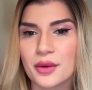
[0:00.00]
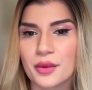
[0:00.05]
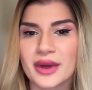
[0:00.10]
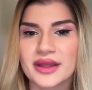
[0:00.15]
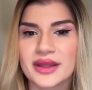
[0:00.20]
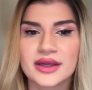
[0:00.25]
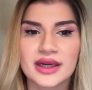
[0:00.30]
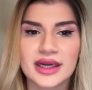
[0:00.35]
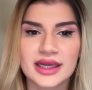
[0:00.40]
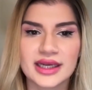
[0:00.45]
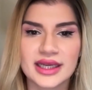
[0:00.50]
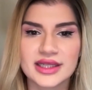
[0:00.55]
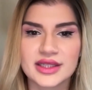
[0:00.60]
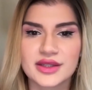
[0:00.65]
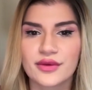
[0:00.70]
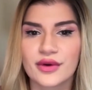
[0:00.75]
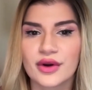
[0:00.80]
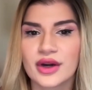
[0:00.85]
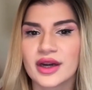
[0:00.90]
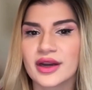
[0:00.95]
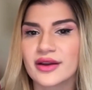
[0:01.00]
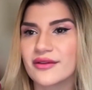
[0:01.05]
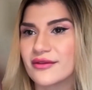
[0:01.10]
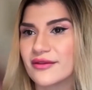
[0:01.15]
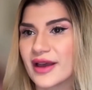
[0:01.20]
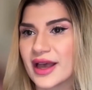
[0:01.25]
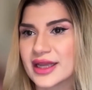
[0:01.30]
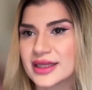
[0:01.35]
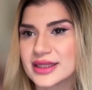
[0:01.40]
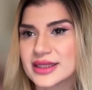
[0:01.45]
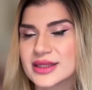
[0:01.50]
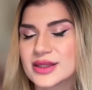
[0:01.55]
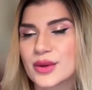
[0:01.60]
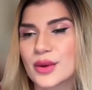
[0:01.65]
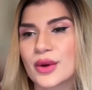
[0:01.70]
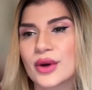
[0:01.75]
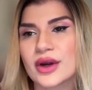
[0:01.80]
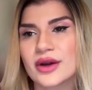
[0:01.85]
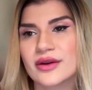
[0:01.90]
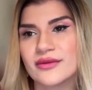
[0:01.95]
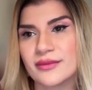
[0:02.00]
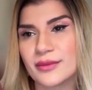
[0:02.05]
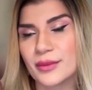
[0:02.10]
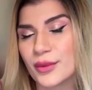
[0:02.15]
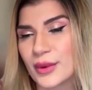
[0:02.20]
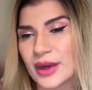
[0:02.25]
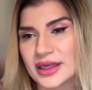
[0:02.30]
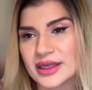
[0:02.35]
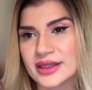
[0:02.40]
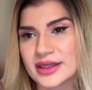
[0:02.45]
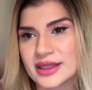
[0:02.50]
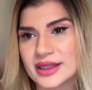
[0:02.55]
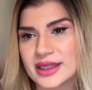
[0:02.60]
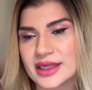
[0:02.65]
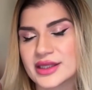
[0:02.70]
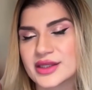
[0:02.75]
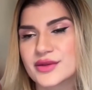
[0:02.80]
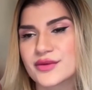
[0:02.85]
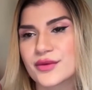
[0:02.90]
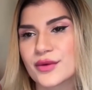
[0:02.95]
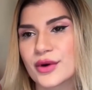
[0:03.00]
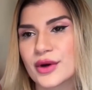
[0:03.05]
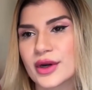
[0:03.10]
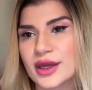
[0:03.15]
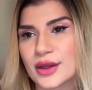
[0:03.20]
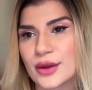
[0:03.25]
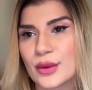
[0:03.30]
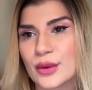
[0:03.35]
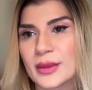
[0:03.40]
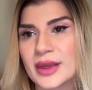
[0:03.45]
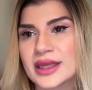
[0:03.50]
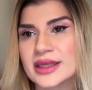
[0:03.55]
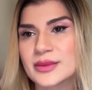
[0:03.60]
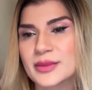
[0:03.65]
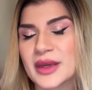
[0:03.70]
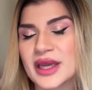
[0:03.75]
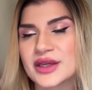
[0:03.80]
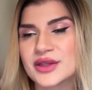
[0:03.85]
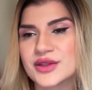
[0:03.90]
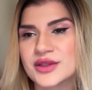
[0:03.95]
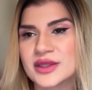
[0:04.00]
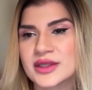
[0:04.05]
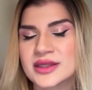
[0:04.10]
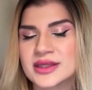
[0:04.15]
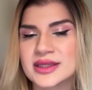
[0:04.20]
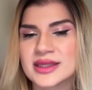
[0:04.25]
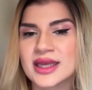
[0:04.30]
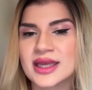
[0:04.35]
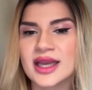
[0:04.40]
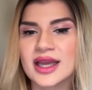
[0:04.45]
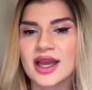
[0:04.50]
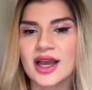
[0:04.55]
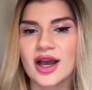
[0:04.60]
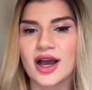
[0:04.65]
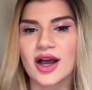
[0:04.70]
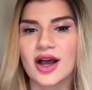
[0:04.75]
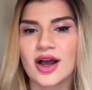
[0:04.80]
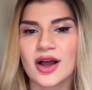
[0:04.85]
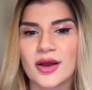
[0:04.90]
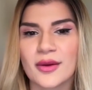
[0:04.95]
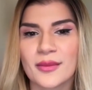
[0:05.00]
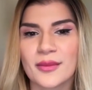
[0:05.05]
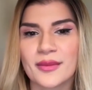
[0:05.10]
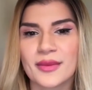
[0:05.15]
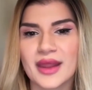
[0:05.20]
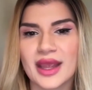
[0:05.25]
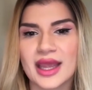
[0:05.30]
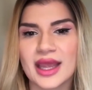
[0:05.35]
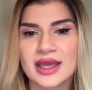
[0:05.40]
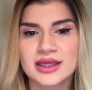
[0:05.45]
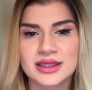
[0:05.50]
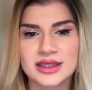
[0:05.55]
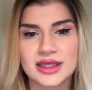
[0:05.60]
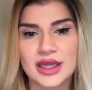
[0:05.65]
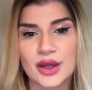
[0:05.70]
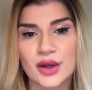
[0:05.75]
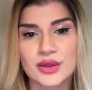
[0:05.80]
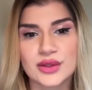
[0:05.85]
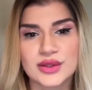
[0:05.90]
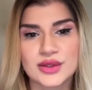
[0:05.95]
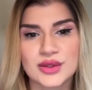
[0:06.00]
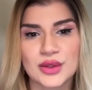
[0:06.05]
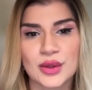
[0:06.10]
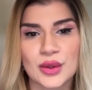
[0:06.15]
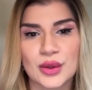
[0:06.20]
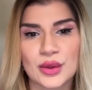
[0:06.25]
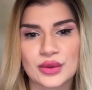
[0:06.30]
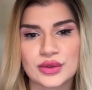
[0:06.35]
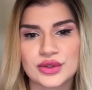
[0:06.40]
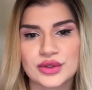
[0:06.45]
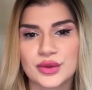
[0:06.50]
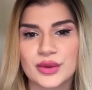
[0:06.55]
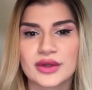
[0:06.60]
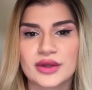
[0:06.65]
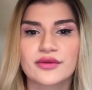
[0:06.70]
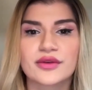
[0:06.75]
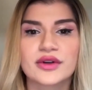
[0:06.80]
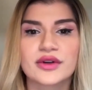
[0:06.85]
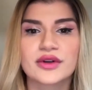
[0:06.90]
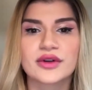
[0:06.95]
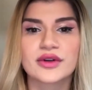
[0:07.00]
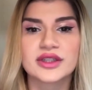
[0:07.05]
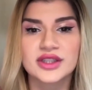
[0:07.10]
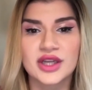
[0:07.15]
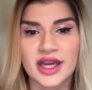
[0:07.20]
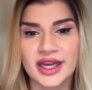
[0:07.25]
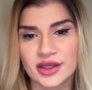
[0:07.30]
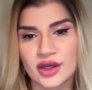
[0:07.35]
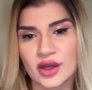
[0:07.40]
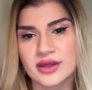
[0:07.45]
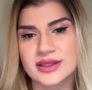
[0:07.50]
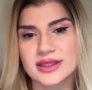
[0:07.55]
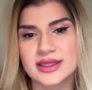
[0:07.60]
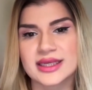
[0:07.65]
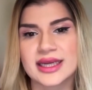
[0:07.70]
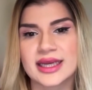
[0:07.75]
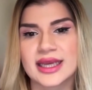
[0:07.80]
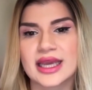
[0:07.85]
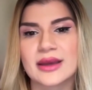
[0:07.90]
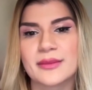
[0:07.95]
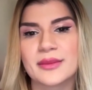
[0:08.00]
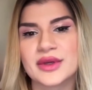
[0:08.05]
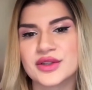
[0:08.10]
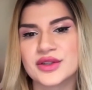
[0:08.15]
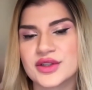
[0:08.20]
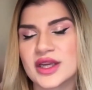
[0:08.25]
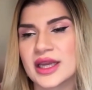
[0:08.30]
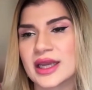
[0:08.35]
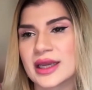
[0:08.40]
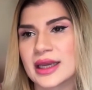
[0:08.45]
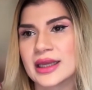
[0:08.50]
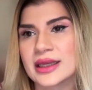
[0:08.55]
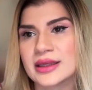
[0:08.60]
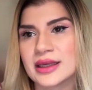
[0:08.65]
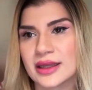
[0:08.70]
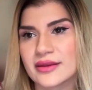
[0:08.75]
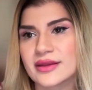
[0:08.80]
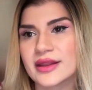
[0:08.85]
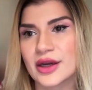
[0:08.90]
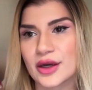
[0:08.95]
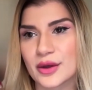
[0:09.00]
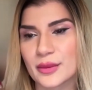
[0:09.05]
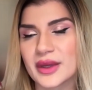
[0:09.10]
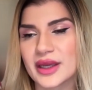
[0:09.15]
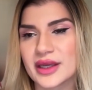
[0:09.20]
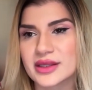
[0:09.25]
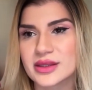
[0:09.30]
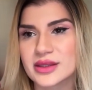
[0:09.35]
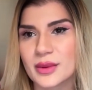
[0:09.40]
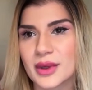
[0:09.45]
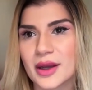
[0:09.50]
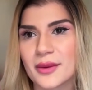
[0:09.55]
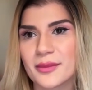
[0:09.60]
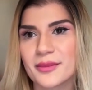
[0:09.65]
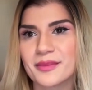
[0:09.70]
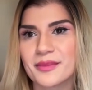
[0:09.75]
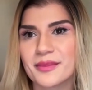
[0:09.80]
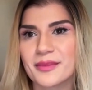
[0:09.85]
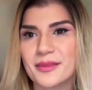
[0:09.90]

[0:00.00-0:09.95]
whether it is for vets or whether it is for human patients. And they also do it for diagnostic imaging and therapy as well.